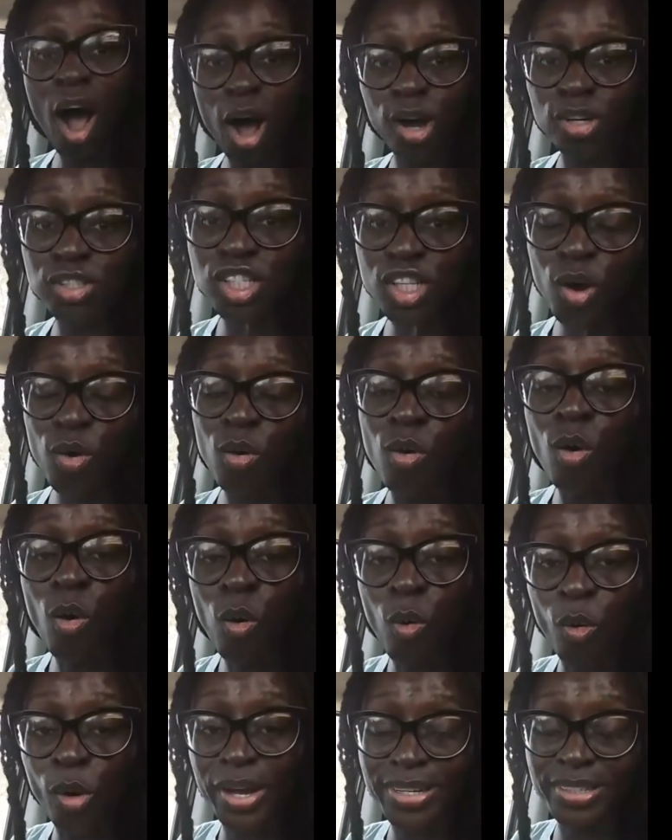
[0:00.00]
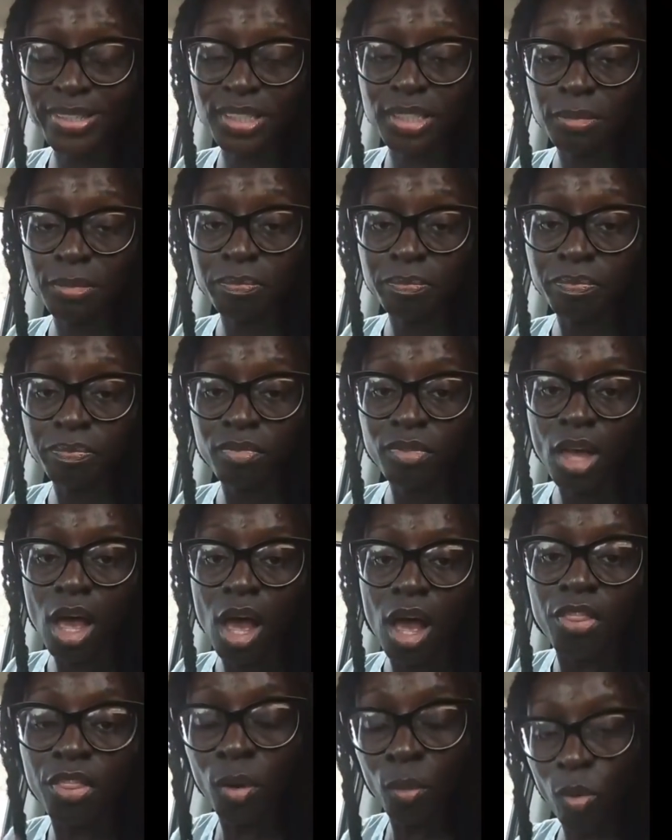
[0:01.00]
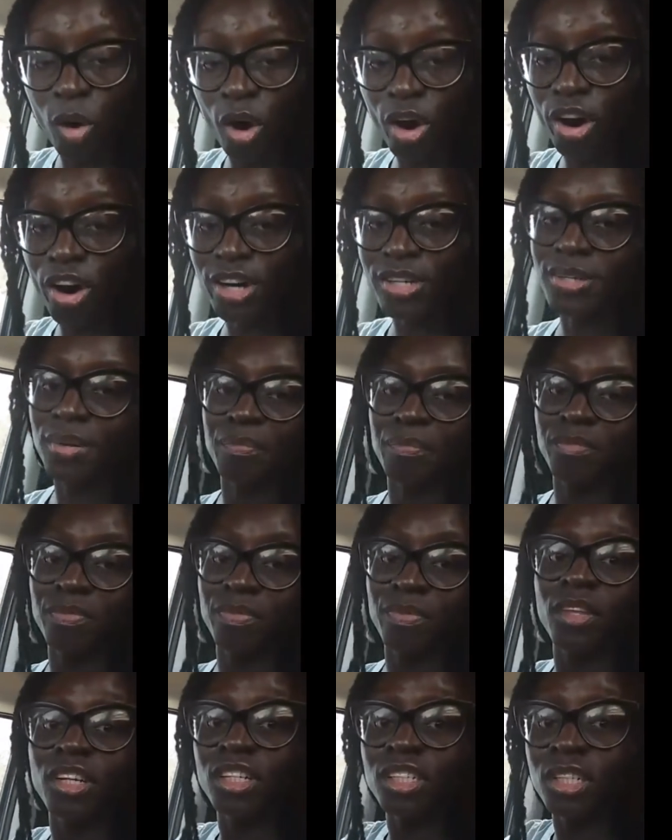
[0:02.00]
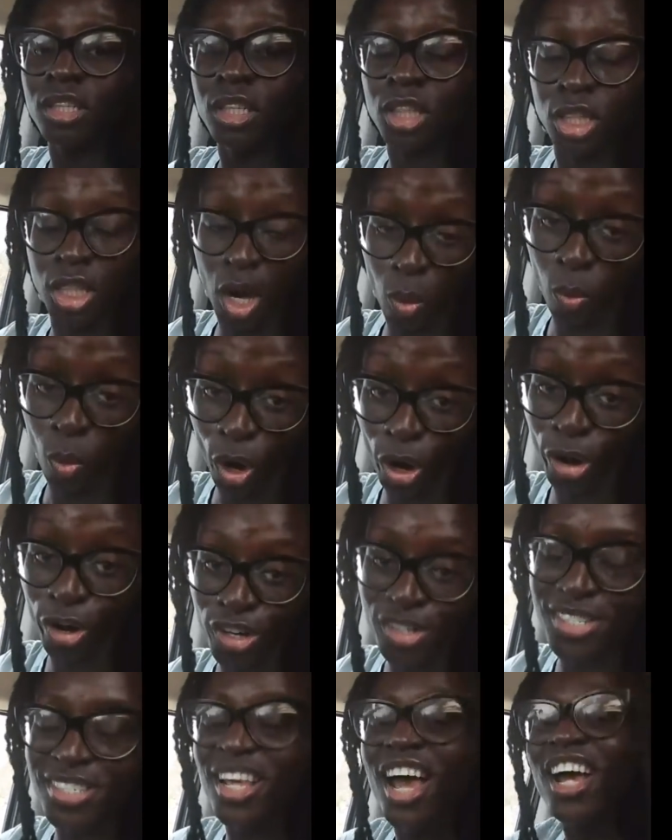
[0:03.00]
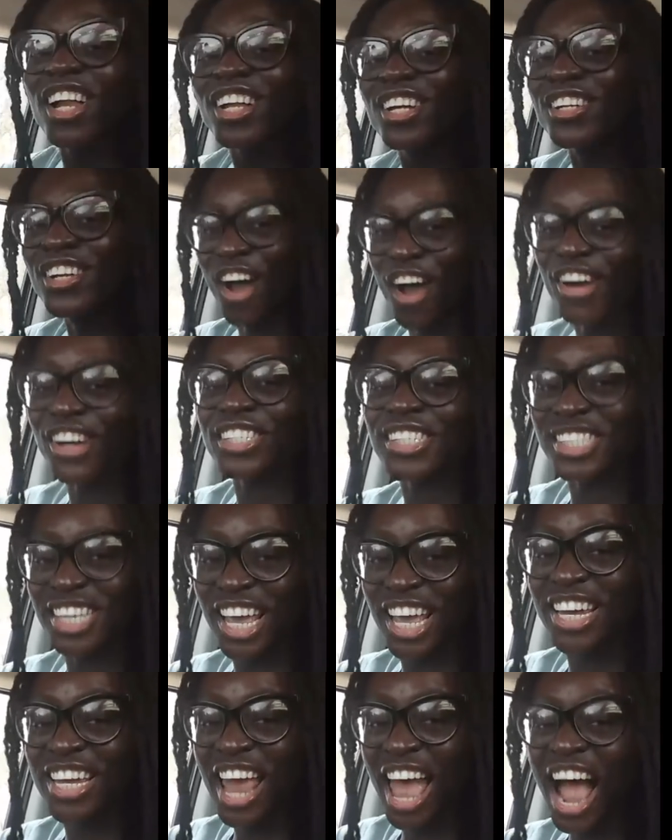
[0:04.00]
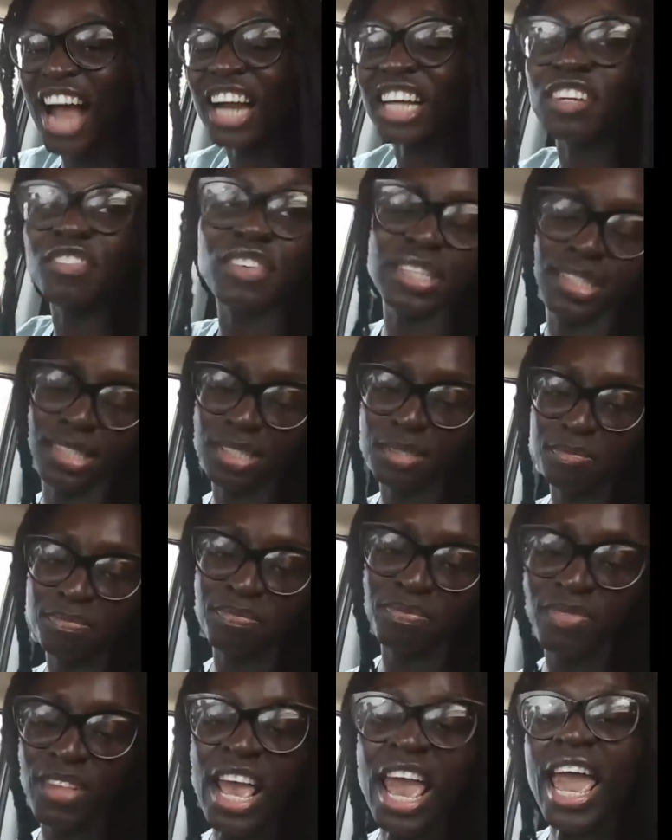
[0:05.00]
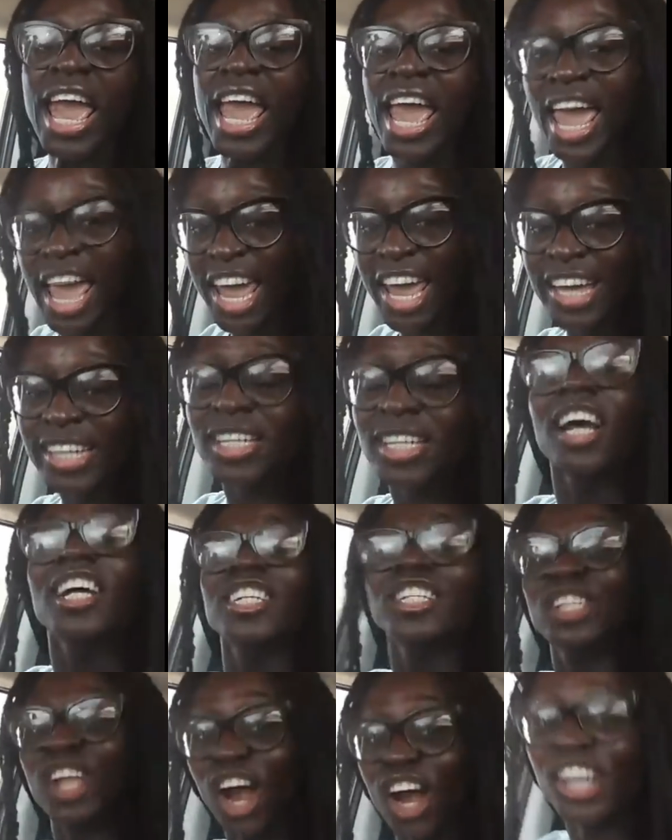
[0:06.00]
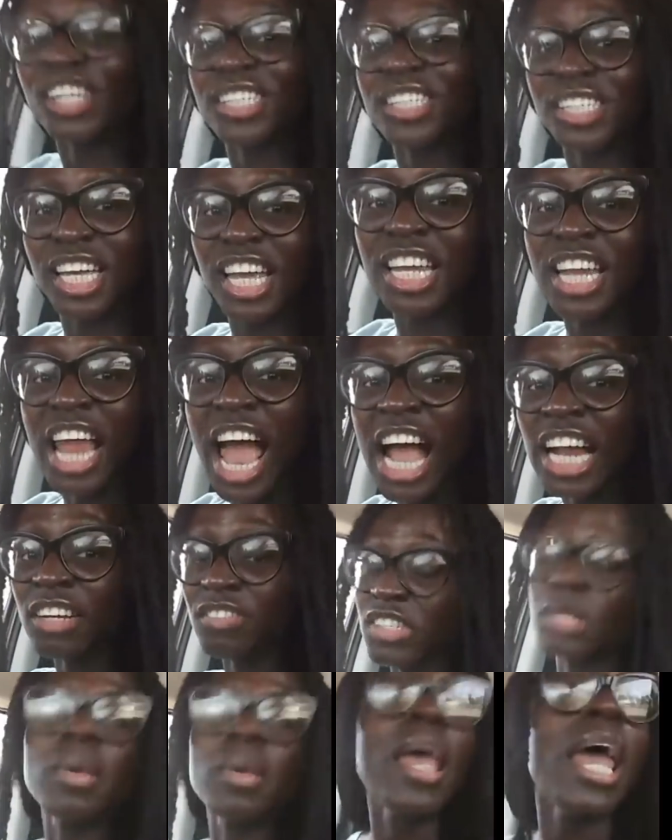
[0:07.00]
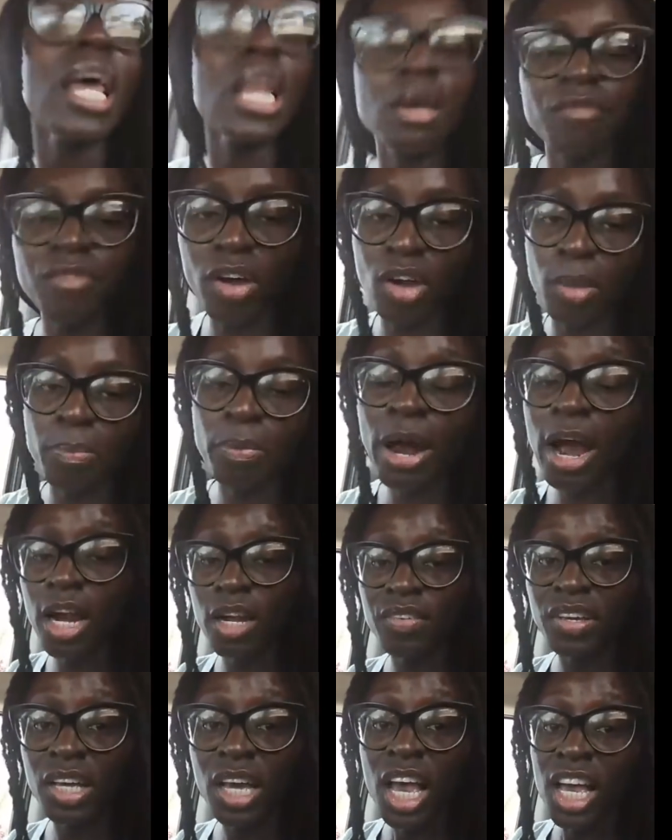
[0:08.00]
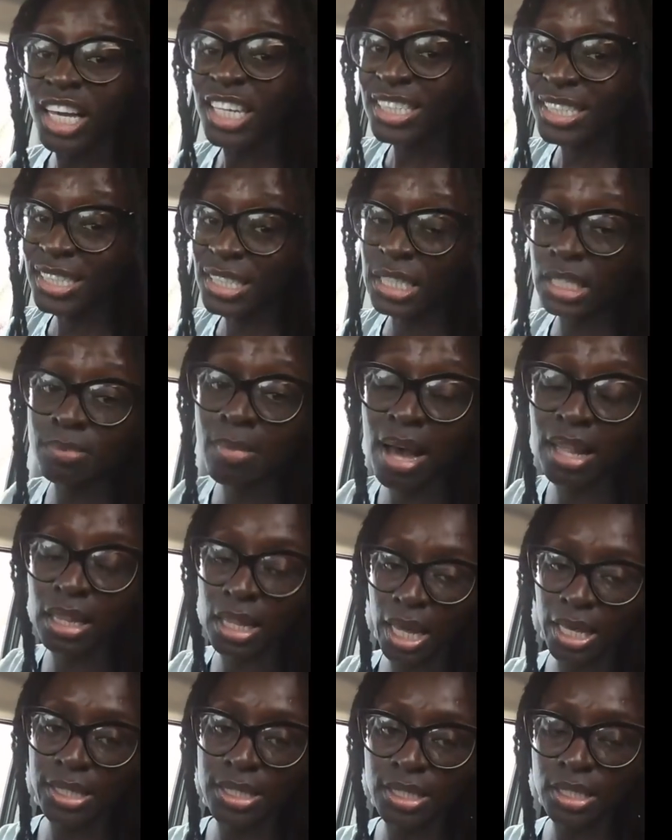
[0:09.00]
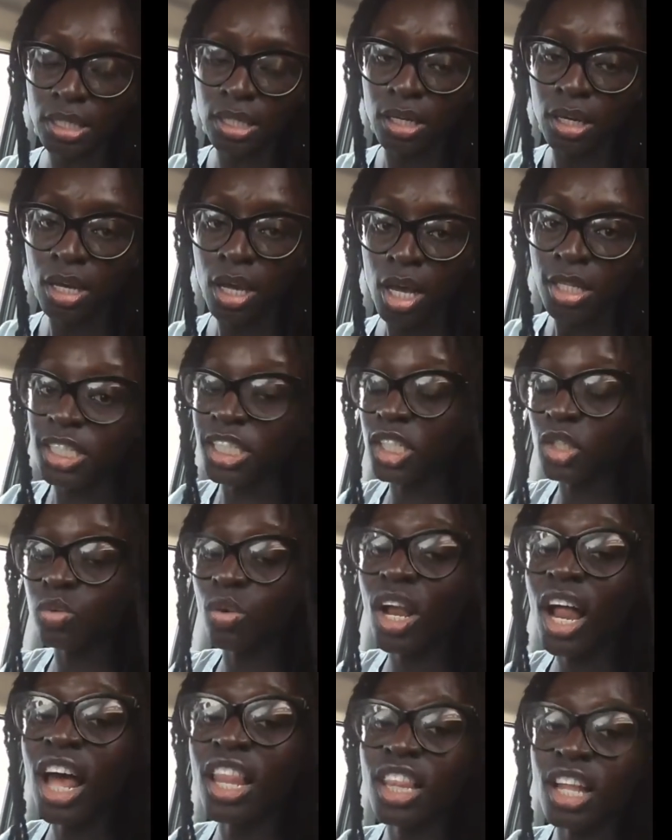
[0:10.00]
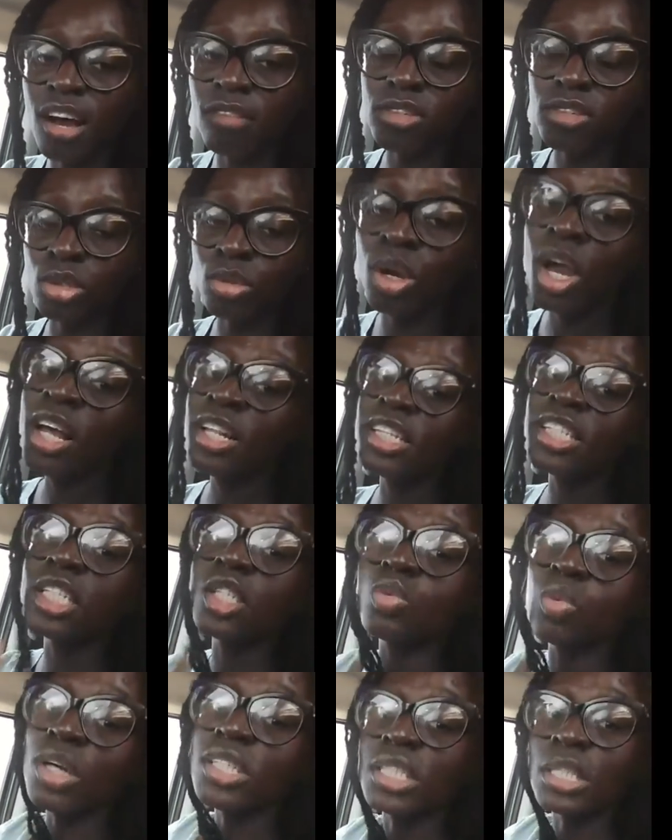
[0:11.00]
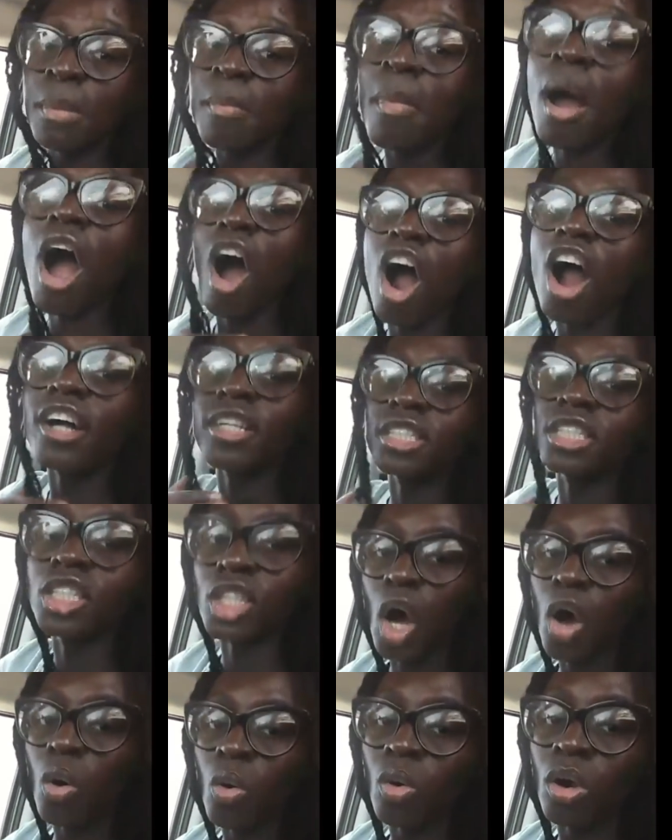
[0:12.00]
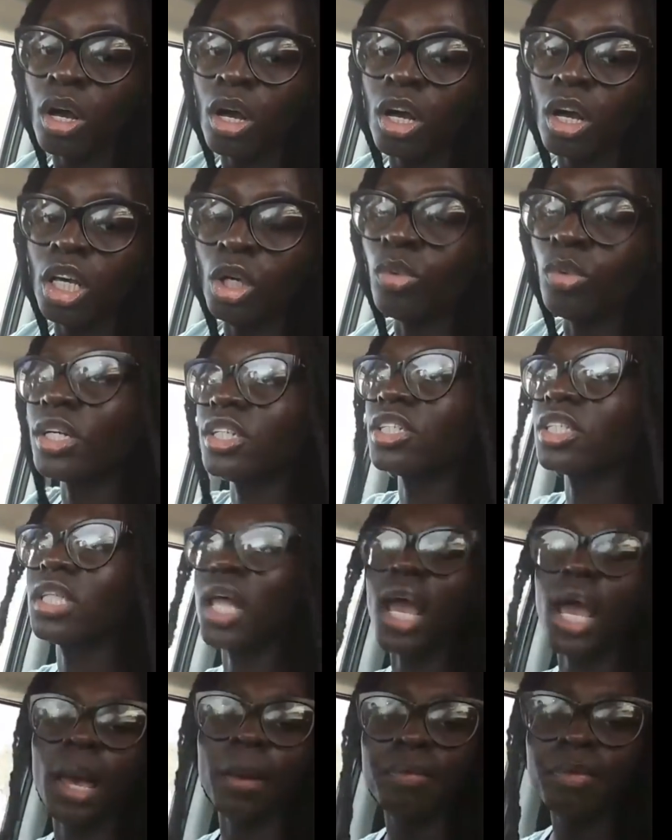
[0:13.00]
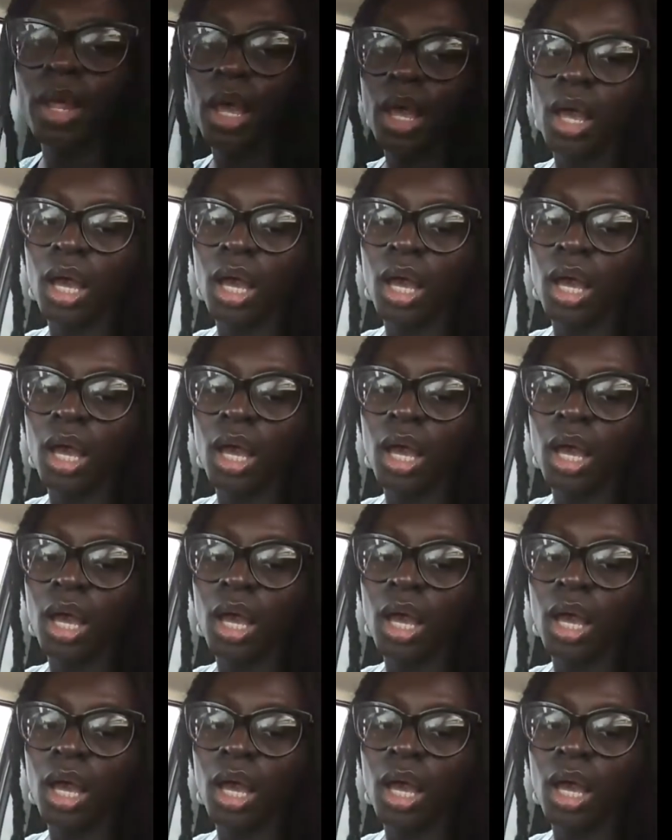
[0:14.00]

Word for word: also coined the word, the words dark skin activists and dark skin activism. And I'm very proud of it because this is my legacy. This is what I love to do. This is what's in my heart and soul. You understand?